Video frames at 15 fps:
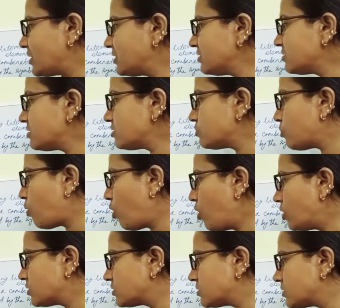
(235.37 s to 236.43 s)
is this
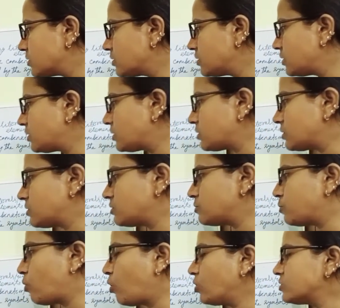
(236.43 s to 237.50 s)
box? This
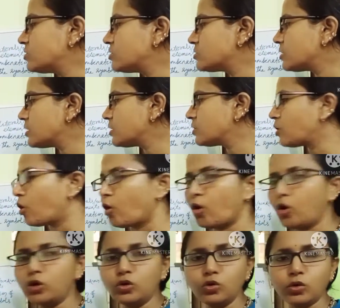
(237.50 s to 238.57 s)
box is an
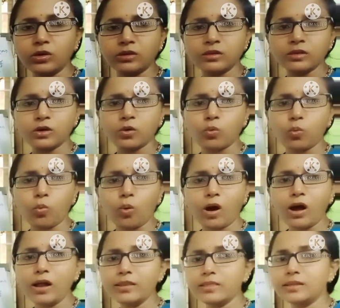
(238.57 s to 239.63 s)
unknown.
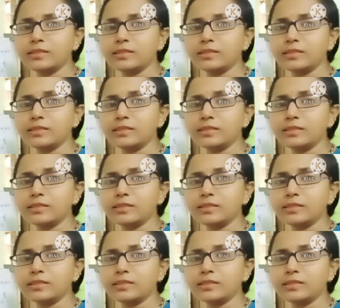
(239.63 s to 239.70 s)
What the